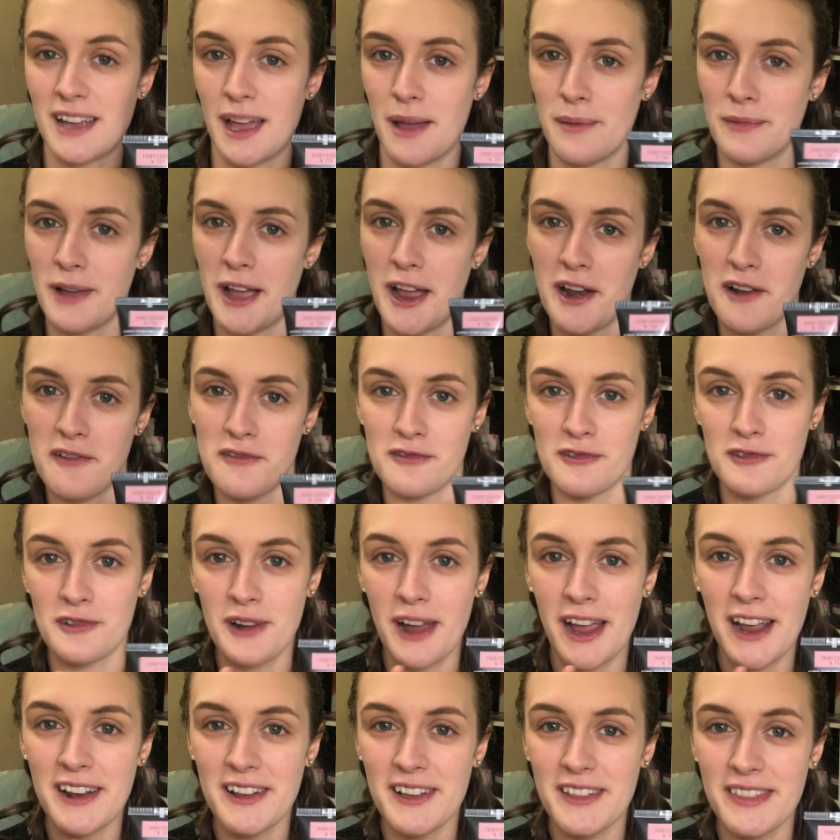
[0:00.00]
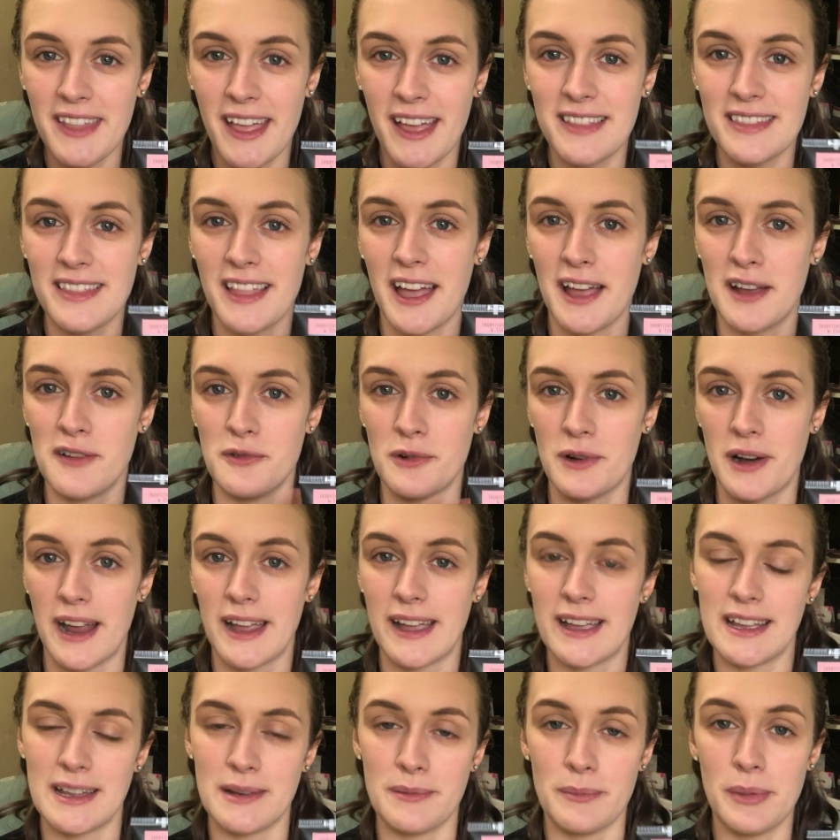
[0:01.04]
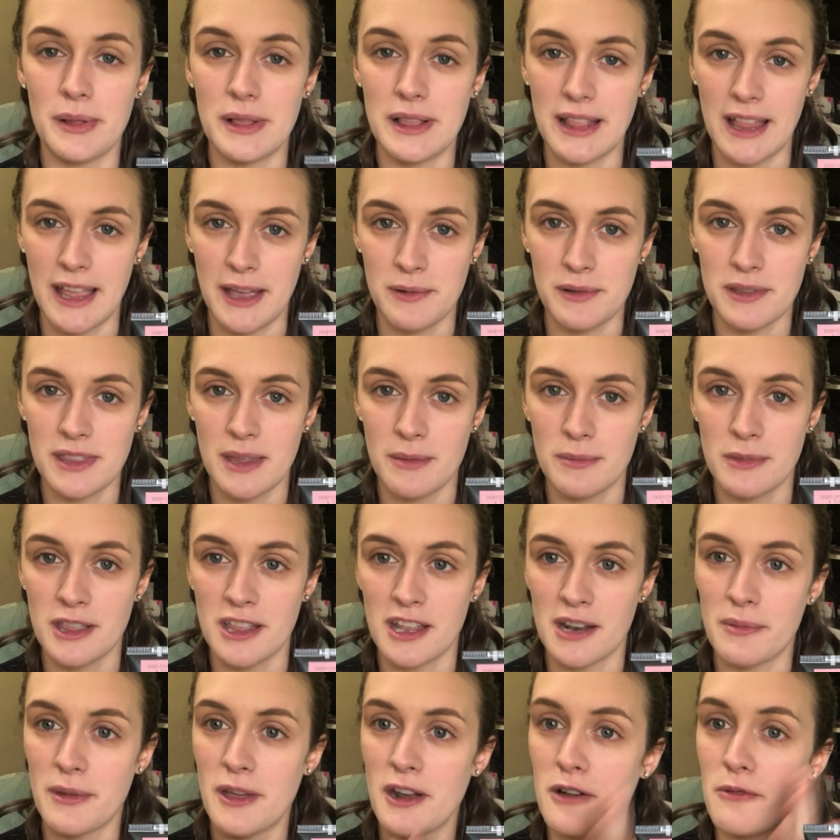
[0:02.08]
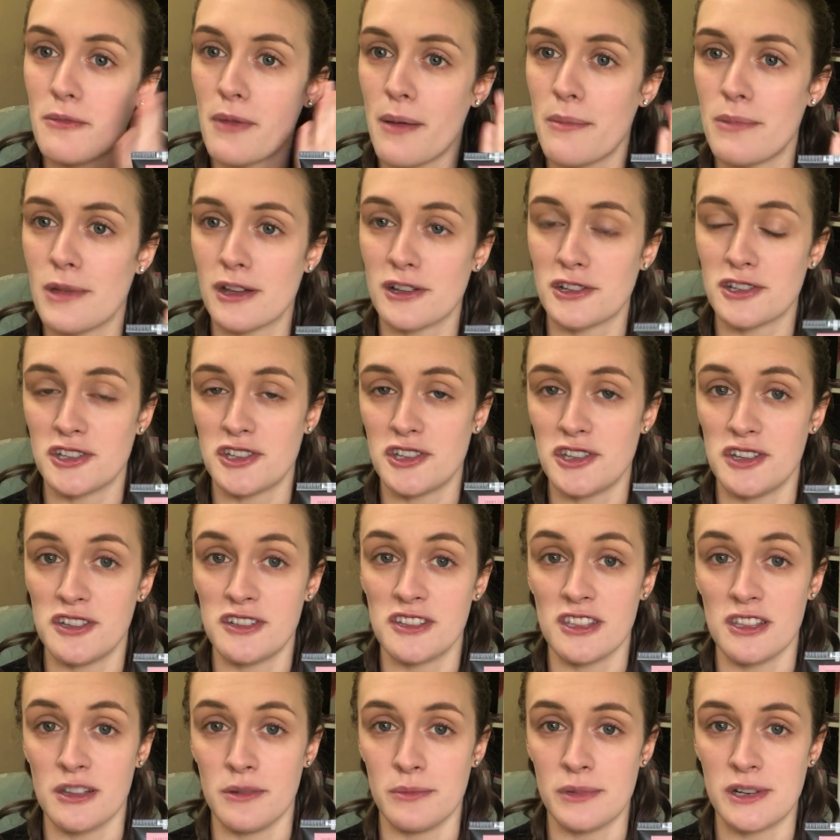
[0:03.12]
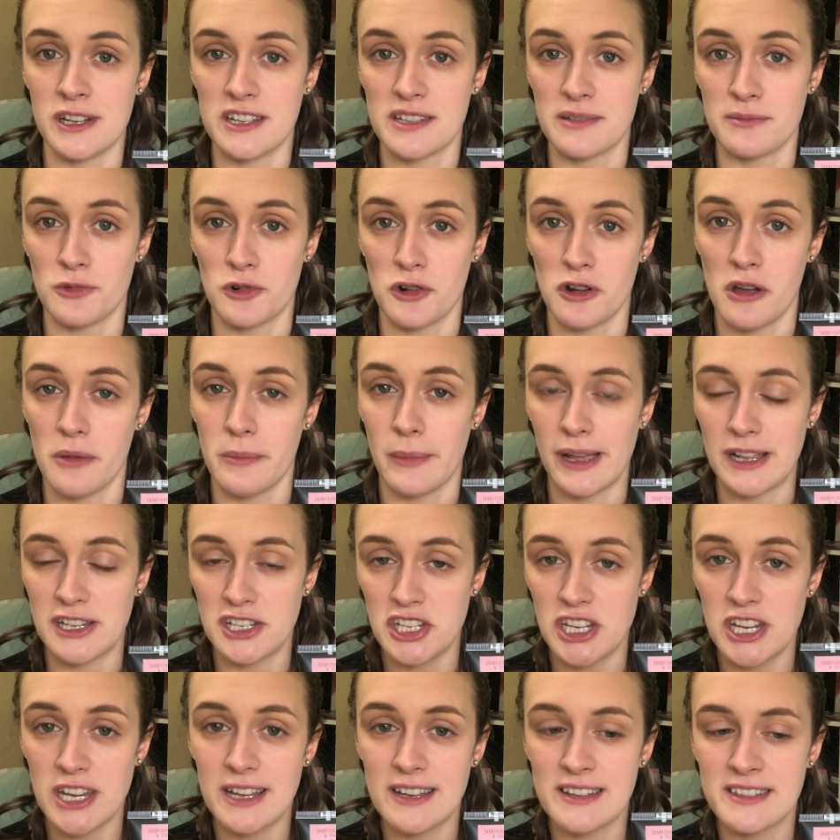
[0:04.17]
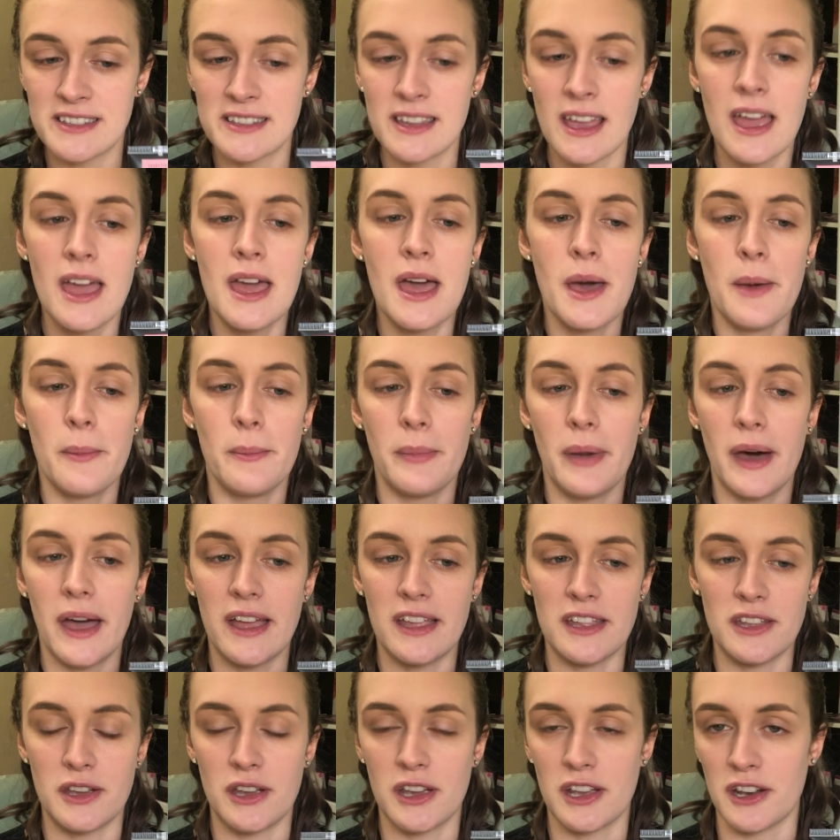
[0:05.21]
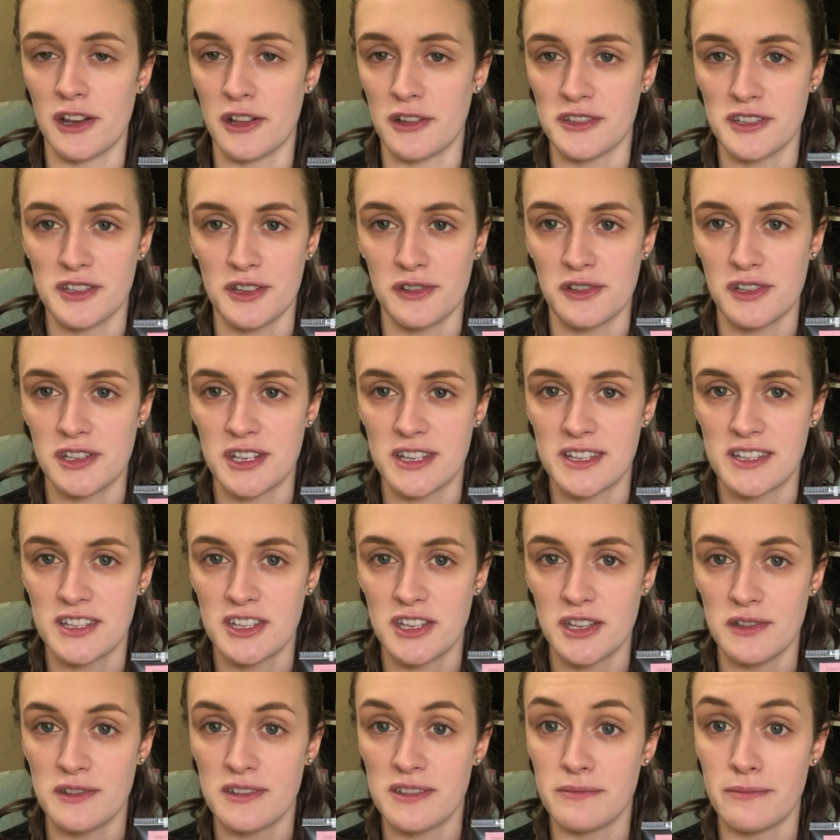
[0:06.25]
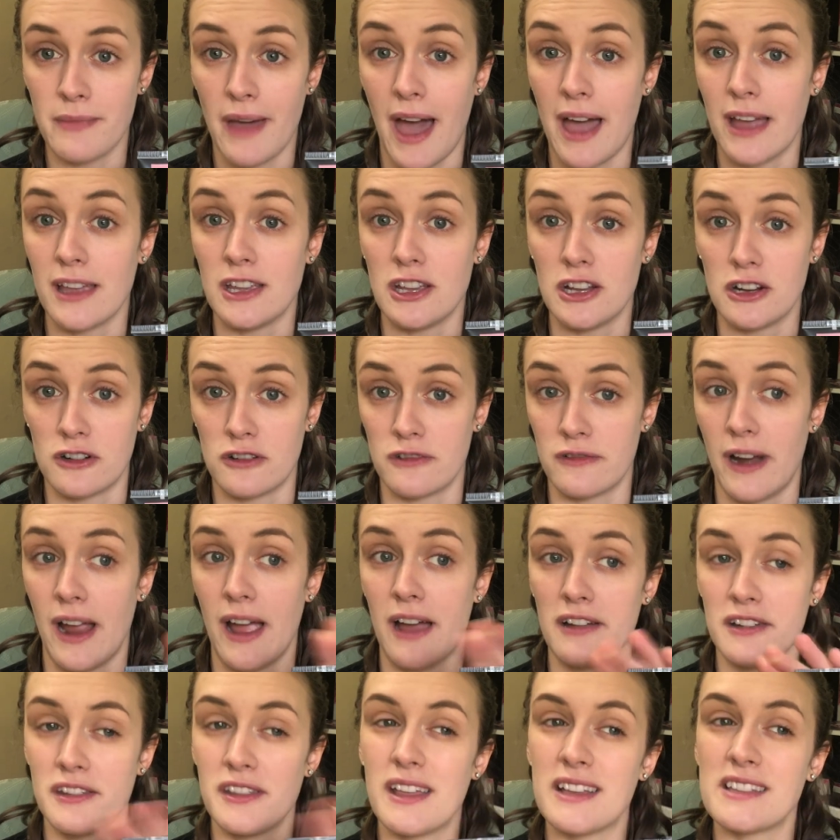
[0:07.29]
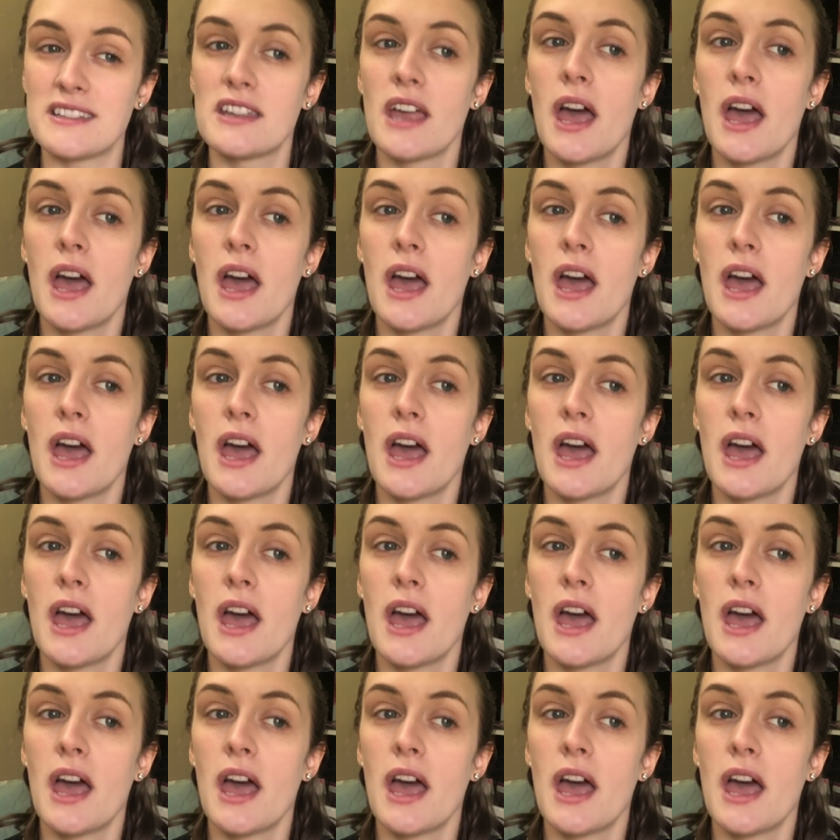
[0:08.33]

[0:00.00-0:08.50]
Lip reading: I'm kind of right on that line where I can play with them a little bit, or maybe I'll just use luminous more on my cheeks, but you can also just use matte year round.